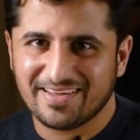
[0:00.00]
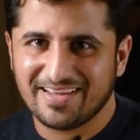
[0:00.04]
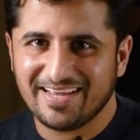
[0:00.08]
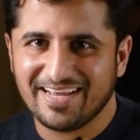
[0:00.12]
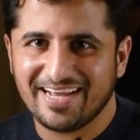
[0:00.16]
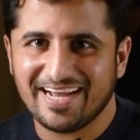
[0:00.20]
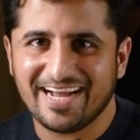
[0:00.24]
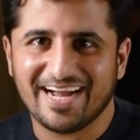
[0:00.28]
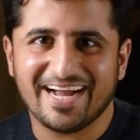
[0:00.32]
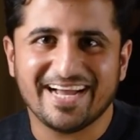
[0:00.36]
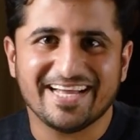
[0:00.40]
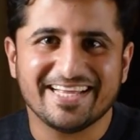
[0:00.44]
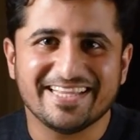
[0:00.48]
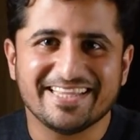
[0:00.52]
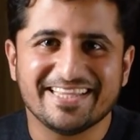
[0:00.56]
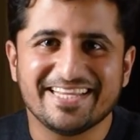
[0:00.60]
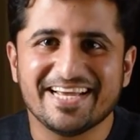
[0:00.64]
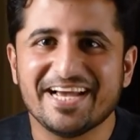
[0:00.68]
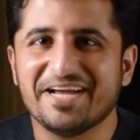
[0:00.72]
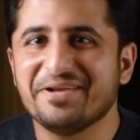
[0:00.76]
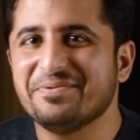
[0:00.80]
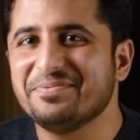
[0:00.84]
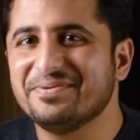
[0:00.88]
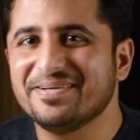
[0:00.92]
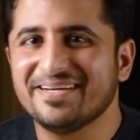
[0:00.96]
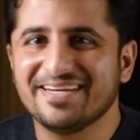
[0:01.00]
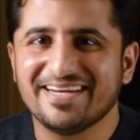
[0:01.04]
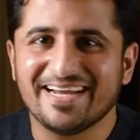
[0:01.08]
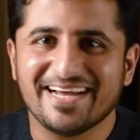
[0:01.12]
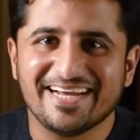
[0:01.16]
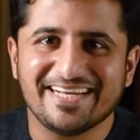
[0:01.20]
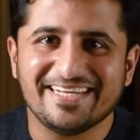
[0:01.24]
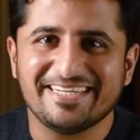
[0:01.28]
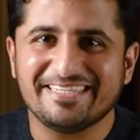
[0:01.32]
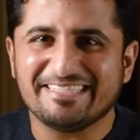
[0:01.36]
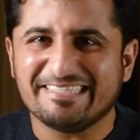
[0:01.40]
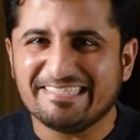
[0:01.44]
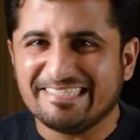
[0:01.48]
And then we're
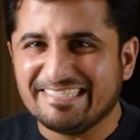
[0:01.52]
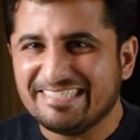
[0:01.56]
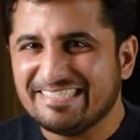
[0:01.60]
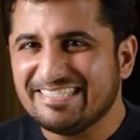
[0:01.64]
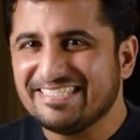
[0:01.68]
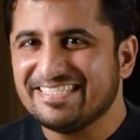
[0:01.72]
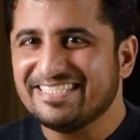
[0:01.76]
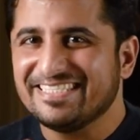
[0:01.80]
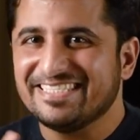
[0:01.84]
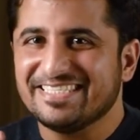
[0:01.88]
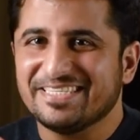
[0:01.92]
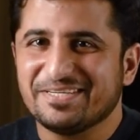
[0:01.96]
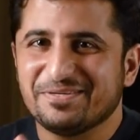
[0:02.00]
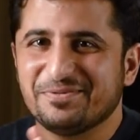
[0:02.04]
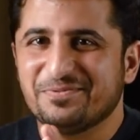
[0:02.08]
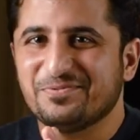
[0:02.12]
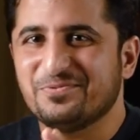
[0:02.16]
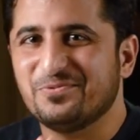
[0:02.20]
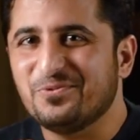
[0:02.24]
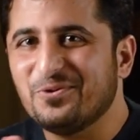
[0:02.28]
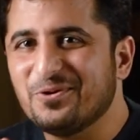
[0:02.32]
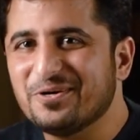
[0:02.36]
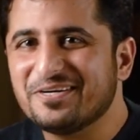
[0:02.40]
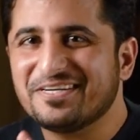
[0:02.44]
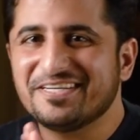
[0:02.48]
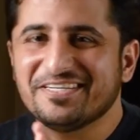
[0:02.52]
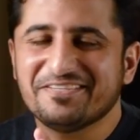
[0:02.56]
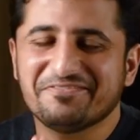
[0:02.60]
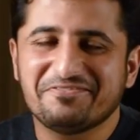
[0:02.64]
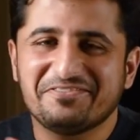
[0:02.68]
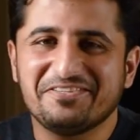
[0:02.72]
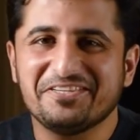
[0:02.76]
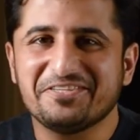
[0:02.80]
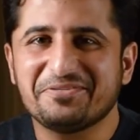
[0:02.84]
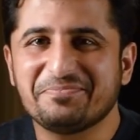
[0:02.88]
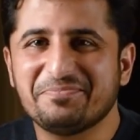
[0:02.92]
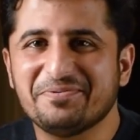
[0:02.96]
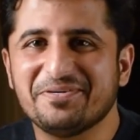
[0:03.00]
like, what if
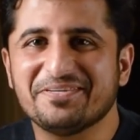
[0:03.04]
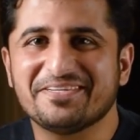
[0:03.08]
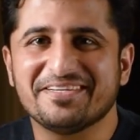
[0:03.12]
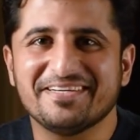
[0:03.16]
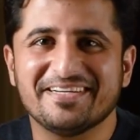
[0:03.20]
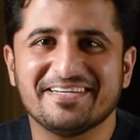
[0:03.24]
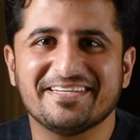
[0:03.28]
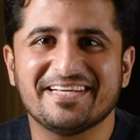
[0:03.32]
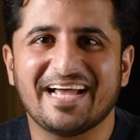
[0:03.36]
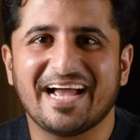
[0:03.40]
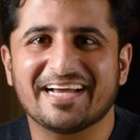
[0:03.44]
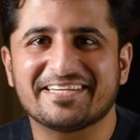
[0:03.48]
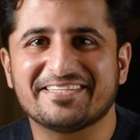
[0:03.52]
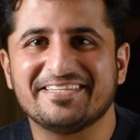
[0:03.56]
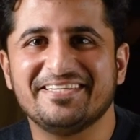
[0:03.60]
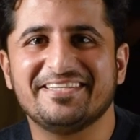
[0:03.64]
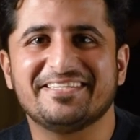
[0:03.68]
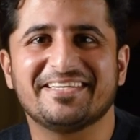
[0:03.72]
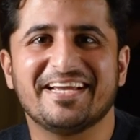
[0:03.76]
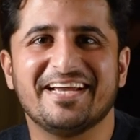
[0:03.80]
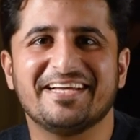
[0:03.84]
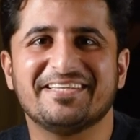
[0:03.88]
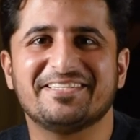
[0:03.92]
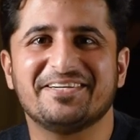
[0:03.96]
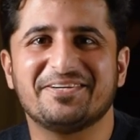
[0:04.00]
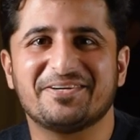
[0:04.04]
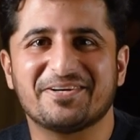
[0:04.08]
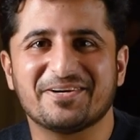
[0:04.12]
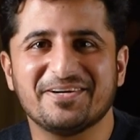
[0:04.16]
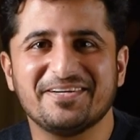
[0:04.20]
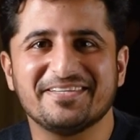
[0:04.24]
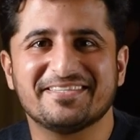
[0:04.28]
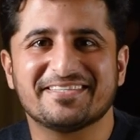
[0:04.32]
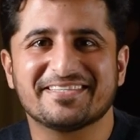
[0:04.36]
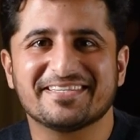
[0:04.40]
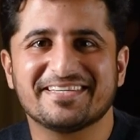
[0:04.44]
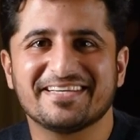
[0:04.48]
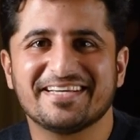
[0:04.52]
this person is actually saying the
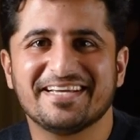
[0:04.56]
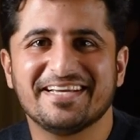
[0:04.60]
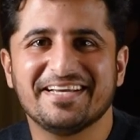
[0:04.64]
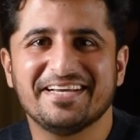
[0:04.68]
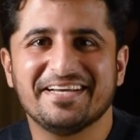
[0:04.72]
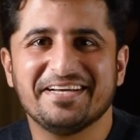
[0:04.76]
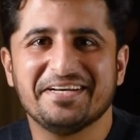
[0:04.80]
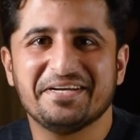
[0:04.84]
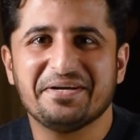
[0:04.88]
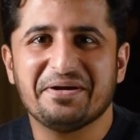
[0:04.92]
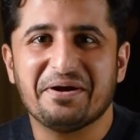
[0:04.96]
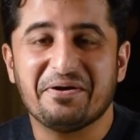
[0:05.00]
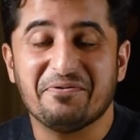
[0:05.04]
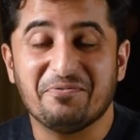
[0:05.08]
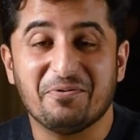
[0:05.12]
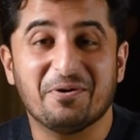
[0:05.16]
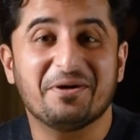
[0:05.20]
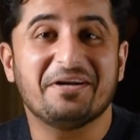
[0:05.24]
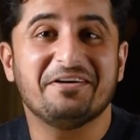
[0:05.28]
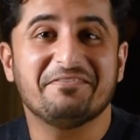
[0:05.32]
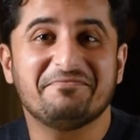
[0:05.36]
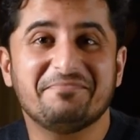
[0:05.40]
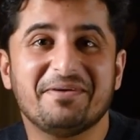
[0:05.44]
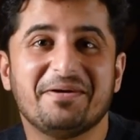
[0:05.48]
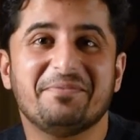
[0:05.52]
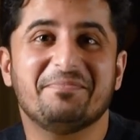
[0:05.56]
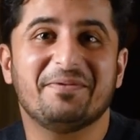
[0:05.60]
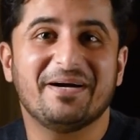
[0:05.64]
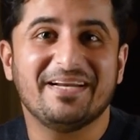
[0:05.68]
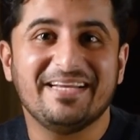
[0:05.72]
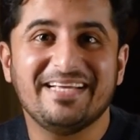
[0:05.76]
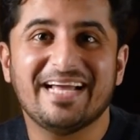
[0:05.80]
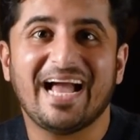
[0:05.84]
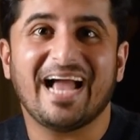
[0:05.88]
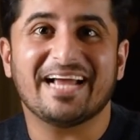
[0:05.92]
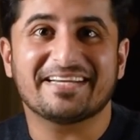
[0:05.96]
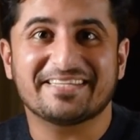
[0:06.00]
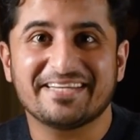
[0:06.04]
truth? What if my money
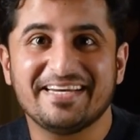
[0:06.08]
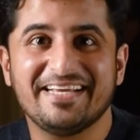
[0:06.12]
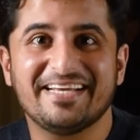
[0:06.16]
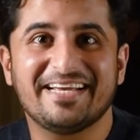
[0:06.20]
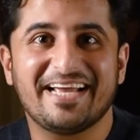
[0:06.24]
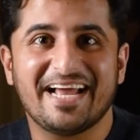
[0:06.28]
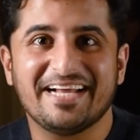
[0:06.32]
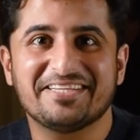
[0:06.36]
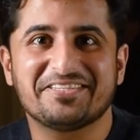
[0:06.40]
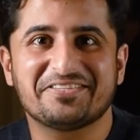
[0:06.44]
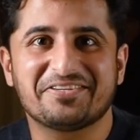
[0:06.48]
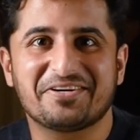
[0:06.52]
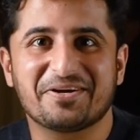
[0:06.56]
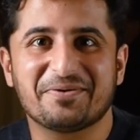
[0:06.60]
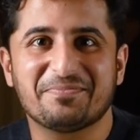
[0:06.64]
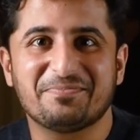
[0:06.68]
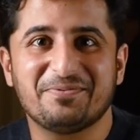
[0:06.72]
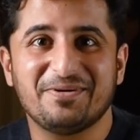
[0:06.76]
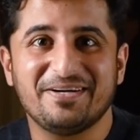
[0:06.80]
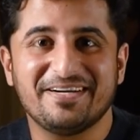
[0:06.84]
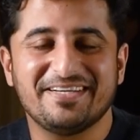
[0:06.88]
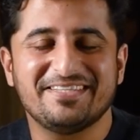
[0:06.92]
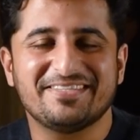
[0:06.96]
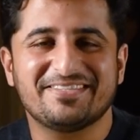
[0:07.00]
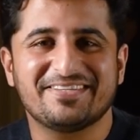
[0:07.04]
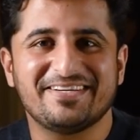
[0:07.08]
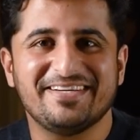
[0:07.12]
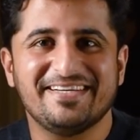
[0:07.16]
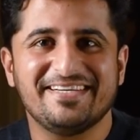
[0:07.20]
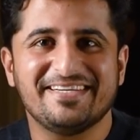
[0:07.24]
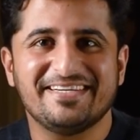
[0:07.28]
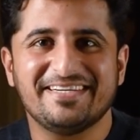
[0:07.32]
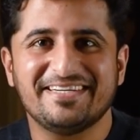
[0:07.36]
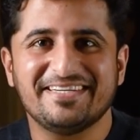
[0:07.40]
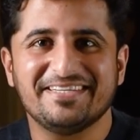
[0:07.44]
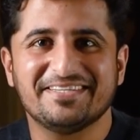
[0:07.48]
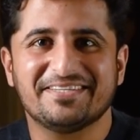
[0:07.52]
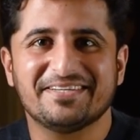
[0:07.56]
actually gets tripled in 3
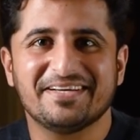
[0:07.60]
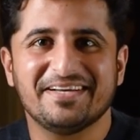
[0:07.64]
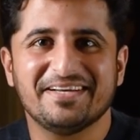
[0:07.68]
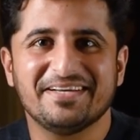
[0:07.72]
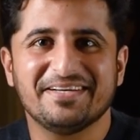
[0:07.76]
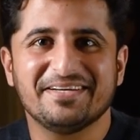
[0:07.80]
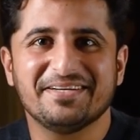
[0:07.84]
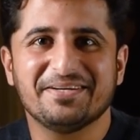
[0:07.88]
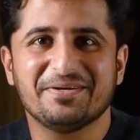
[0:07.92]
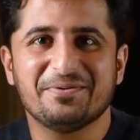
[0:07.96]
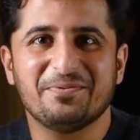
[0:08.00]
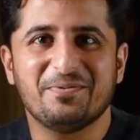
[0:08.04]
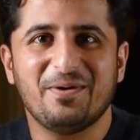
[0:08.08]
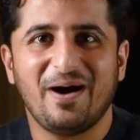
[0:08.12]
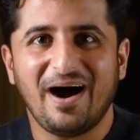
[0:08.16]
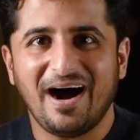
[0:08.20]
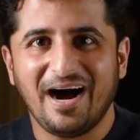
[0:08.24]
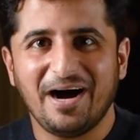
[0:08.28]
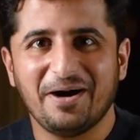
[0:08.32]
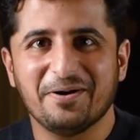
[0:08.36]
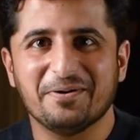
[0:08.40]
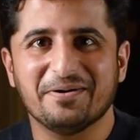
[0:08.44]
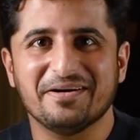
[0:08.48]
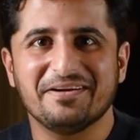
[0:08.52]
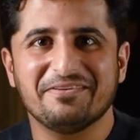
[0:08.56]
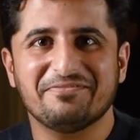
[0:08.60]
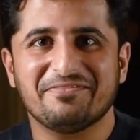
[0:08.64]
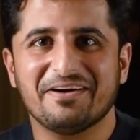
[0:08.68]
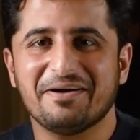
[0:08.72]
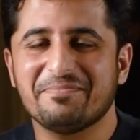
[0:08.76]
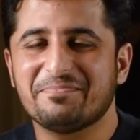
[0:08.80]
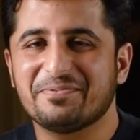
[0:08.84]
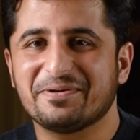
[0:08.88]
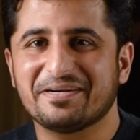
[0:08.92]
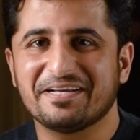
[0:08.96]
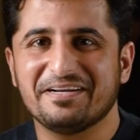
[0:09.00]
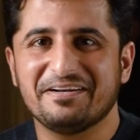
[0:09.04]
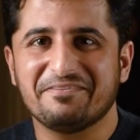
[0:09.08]
years? Wow, if I
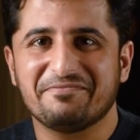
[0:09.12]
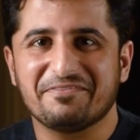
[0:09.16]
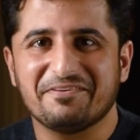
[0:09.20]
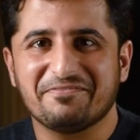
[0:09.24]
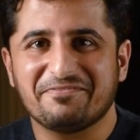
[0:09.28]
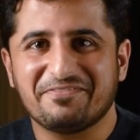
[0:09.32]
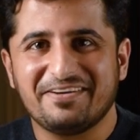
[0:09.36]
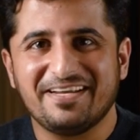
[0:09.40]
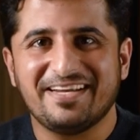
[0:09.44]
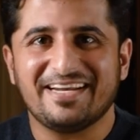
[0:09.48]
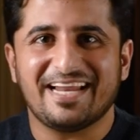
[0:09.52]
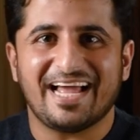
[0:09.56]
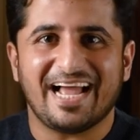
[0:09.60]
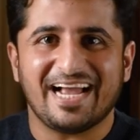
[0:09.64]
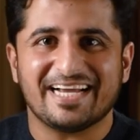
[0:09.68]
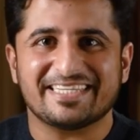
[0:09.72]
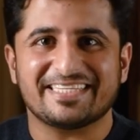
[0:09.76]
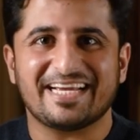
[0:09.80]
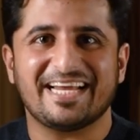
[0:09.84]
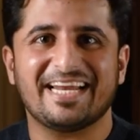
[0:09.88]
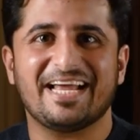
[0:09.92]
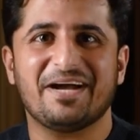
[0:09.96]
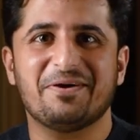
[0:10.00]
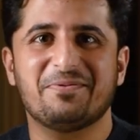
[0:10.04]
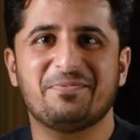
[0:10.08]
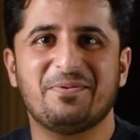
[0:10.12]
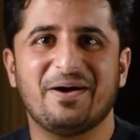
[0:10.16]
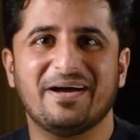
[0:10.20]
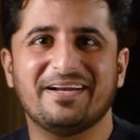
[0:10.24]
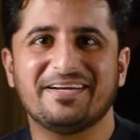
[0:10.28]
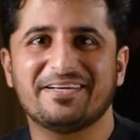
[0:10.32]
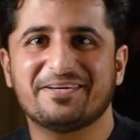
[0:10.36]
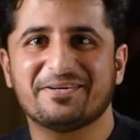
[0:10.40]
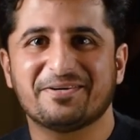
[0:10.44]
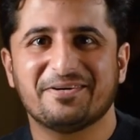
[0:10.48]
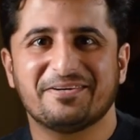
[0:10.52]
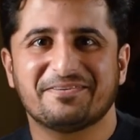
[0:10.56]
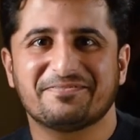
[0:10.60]
put in 50 lakhs, I'll have 1
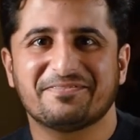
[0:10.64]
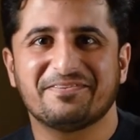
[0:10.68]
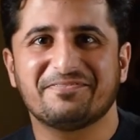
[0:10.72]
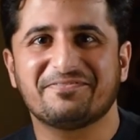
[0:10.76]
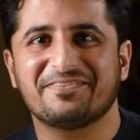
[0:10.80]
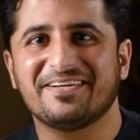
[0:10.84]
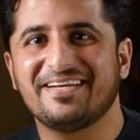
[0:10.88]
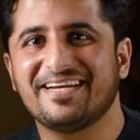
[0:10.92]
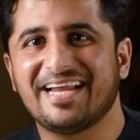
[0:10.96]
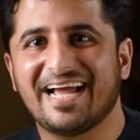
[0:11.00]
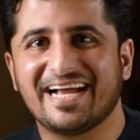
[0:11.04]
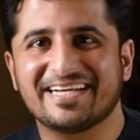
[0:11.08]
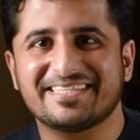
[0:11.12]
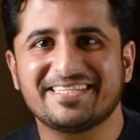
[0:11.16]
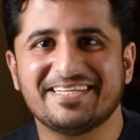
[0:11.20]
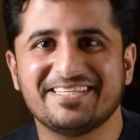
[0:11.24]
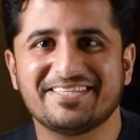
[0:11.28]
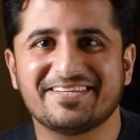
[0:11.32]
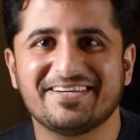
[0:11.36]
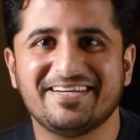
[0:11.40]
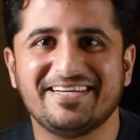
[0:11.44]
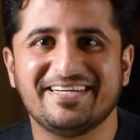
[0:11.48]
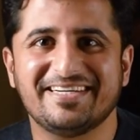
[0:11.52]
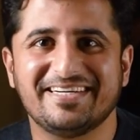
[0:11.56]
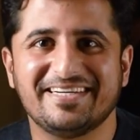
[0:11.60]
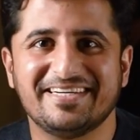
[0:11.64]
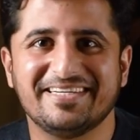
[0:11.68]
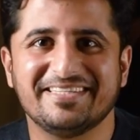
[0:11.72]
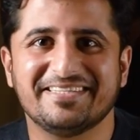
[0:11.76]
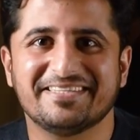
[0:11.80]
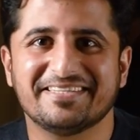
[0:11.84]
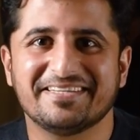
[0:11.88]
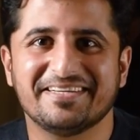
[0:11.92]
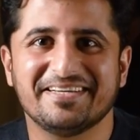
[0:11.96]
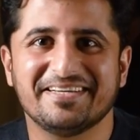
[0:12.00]
crore 50 lakhs in 3 years.